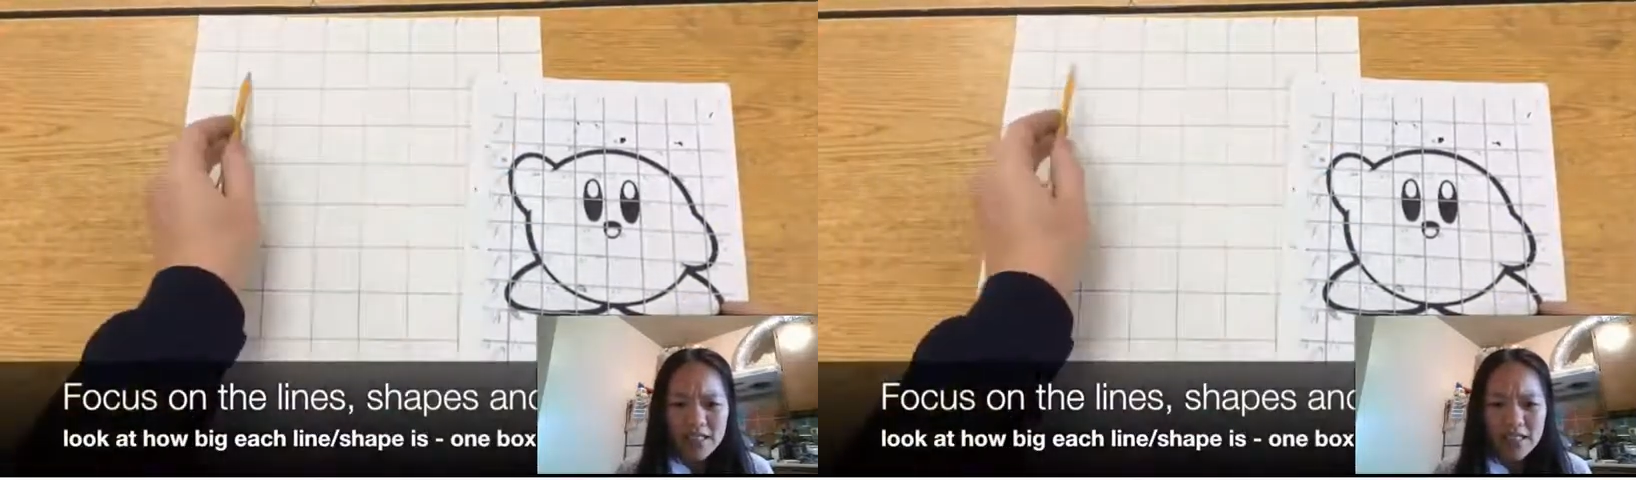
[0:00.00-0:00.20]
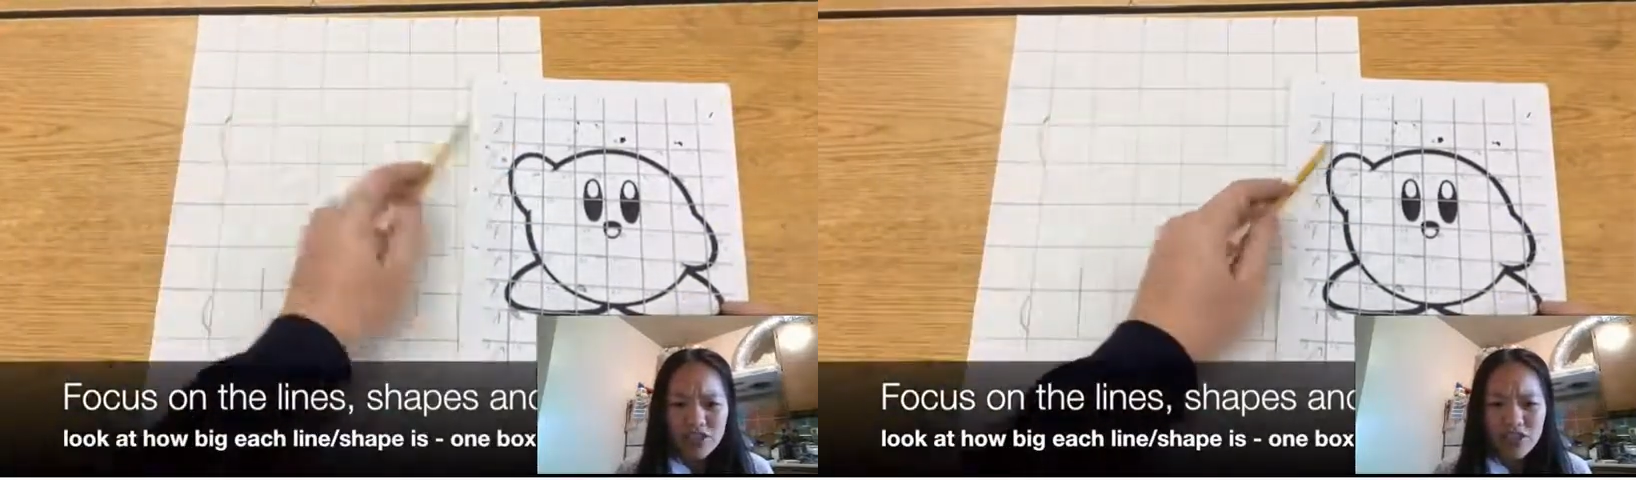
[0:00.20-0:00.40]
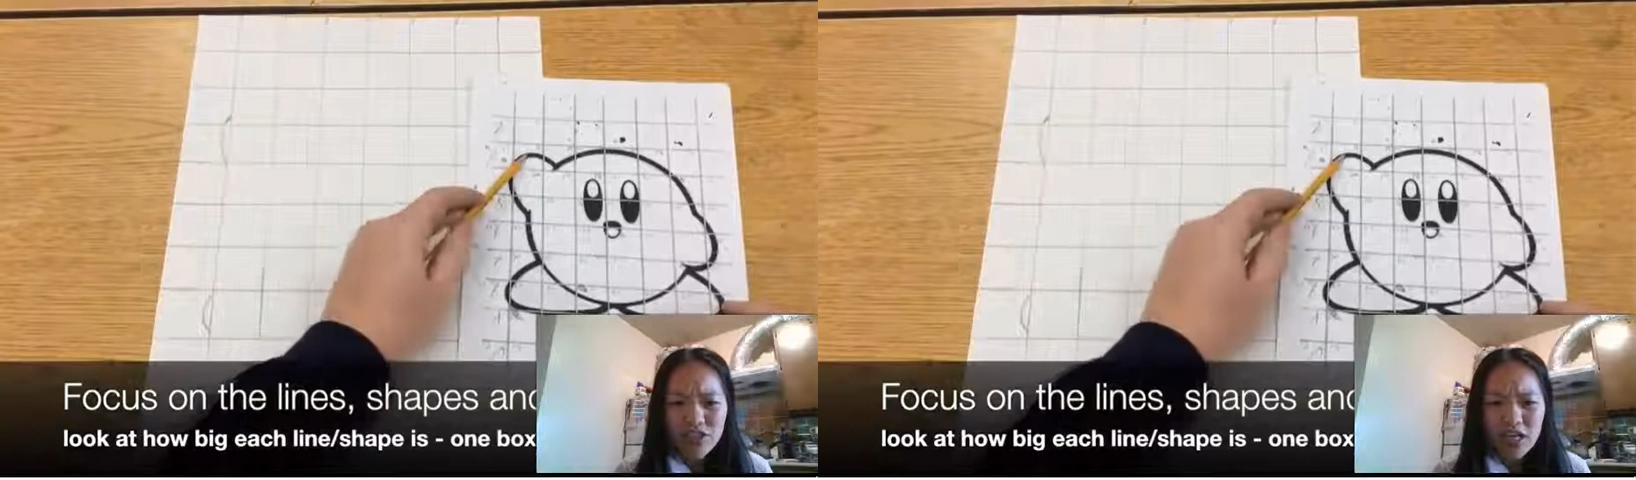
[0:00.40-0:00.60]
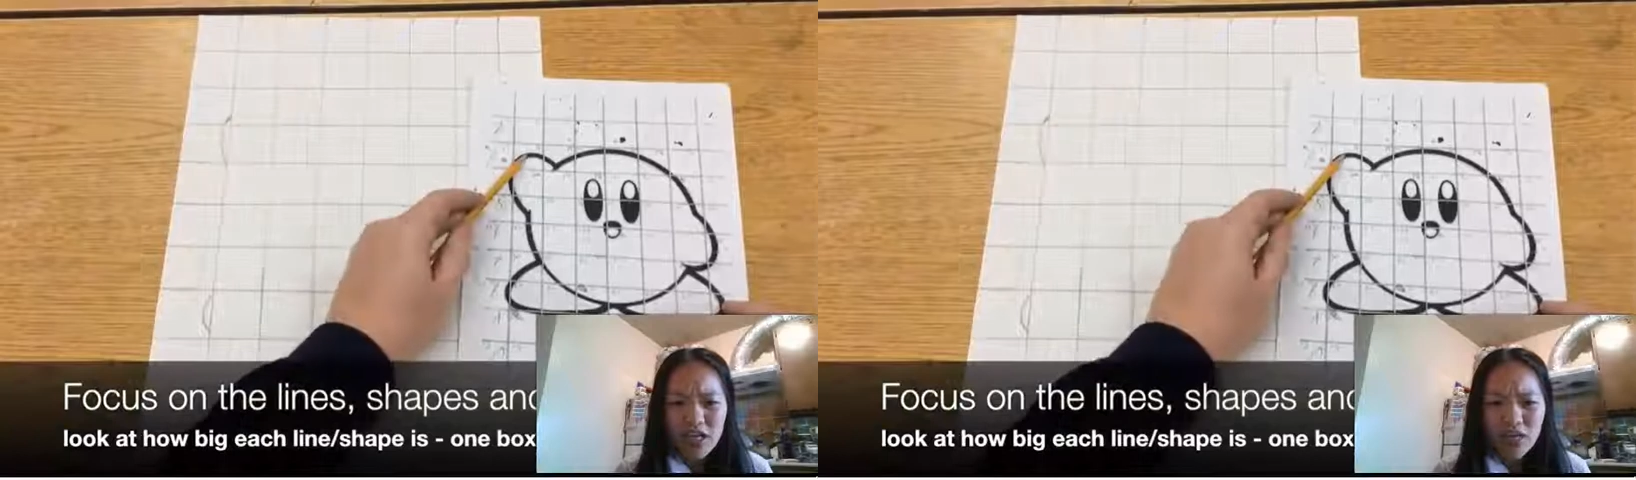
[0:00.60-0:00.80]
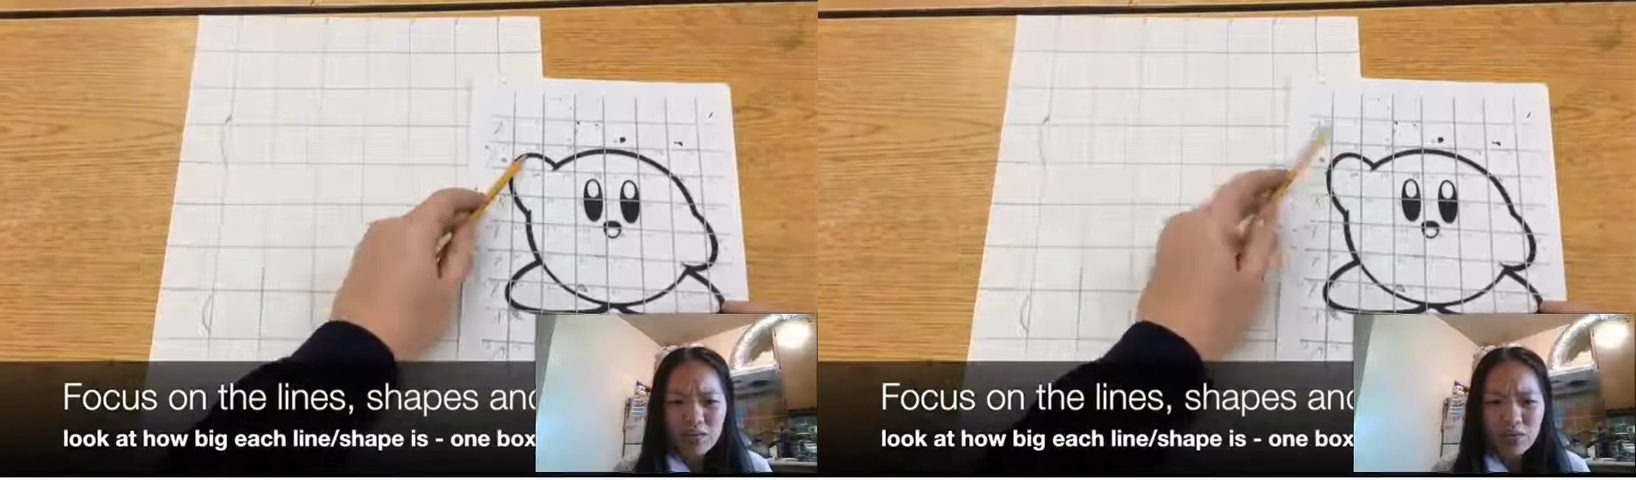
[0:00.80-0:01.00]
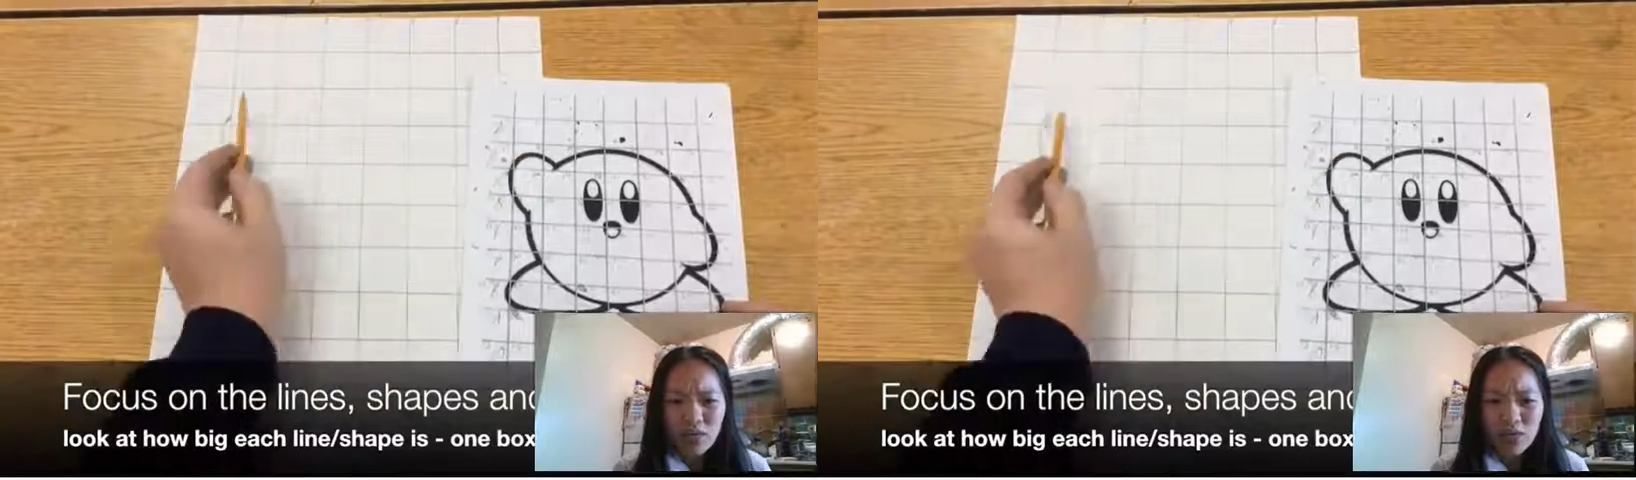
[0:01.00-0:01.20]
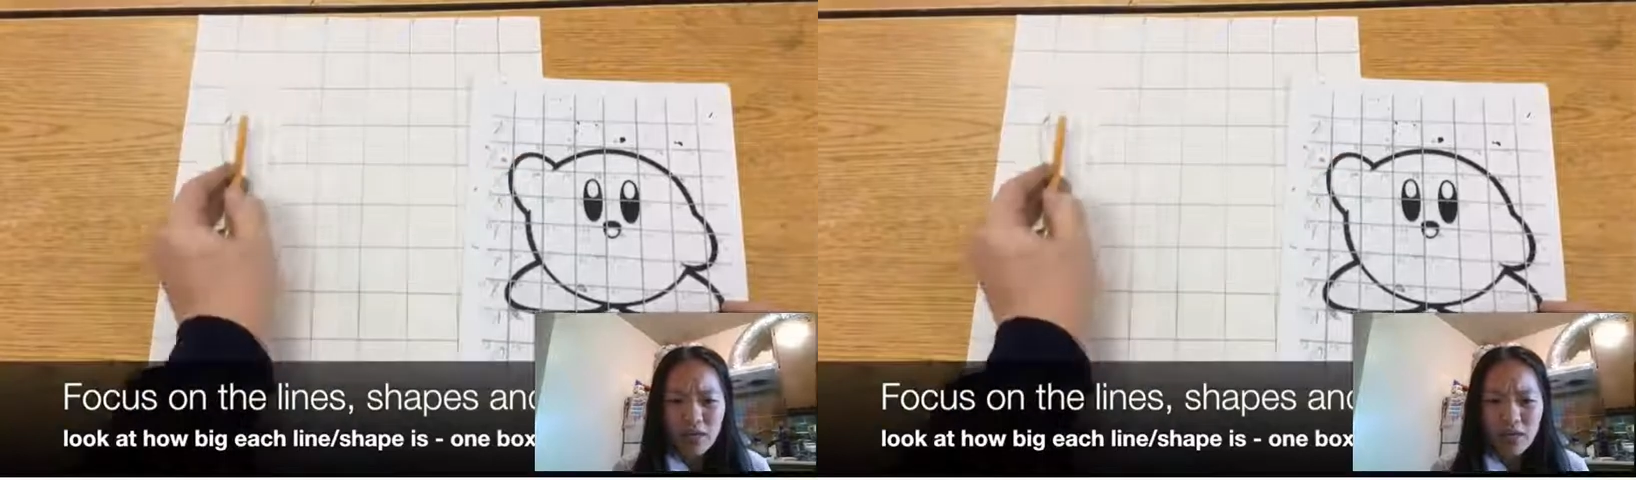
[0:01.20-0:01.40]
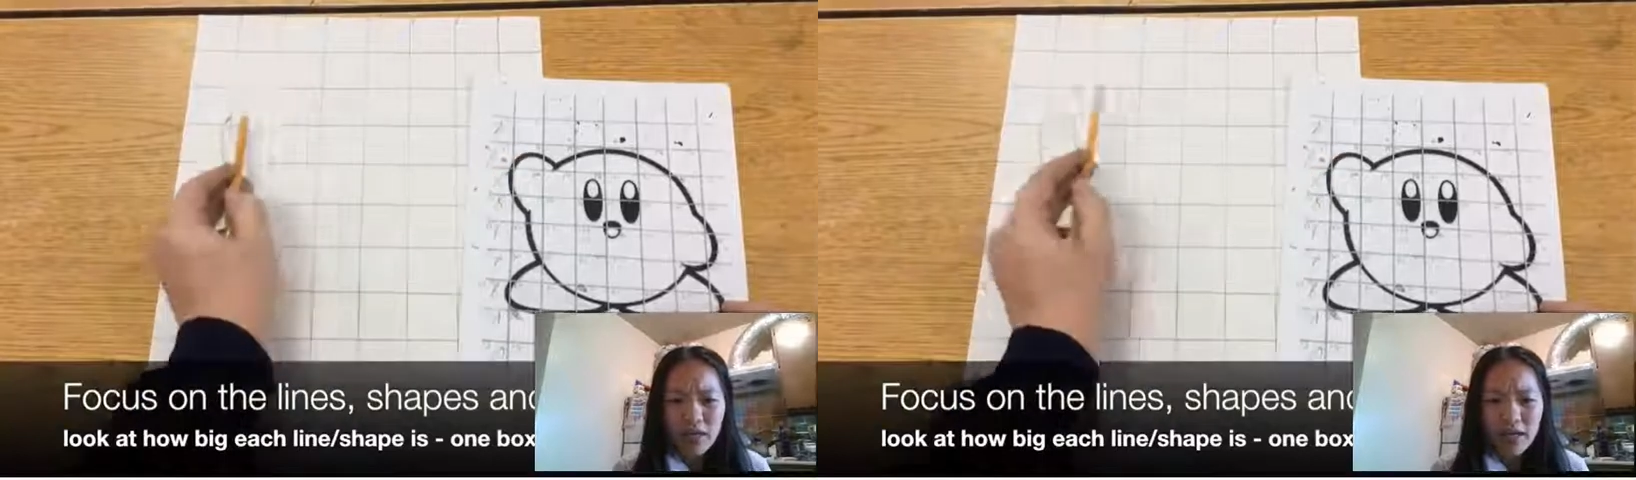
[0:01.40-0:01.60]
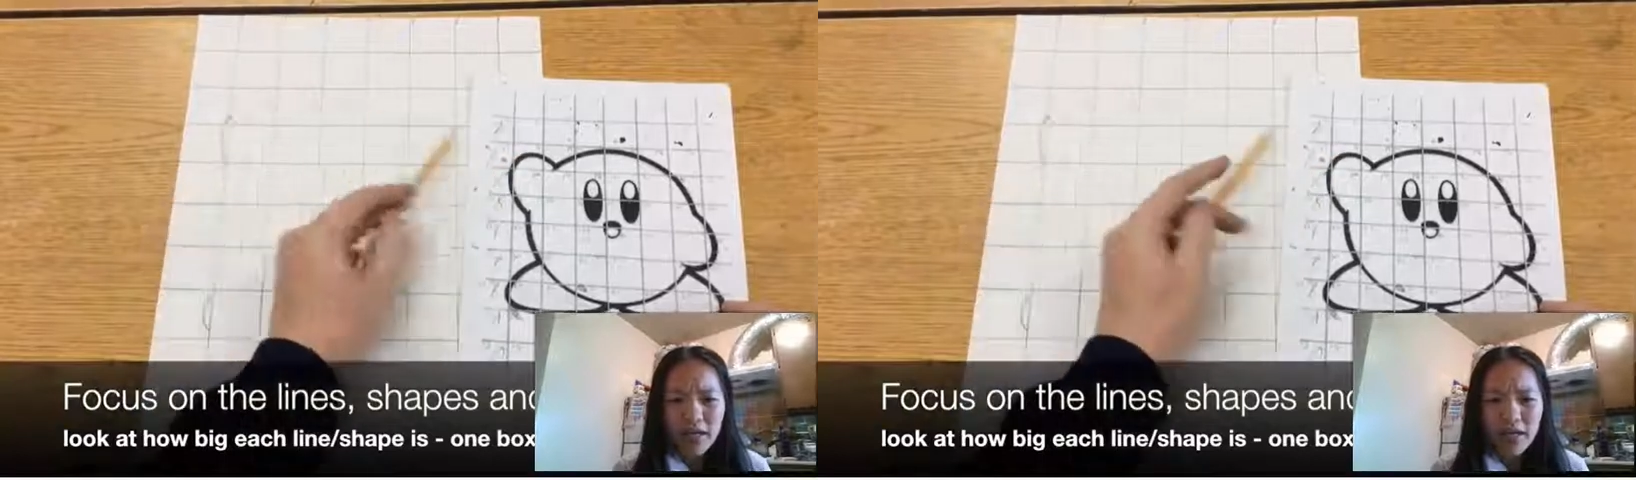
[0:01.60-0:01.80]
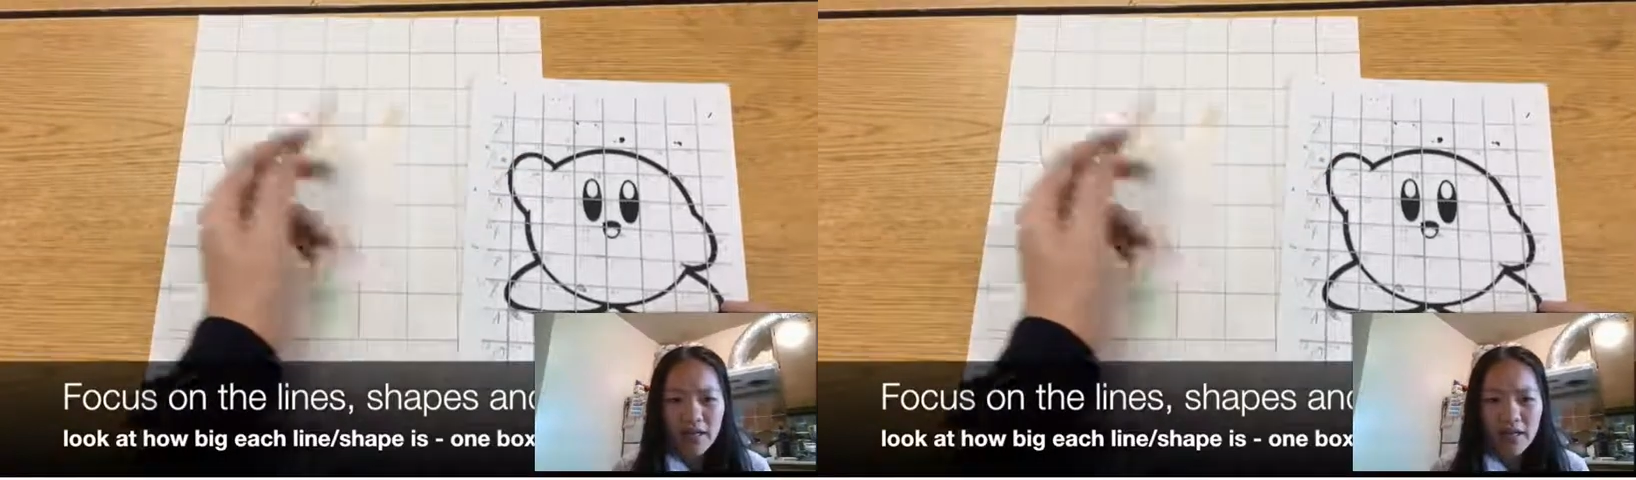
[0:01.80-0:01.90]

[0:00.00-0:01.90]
and shapes, okay,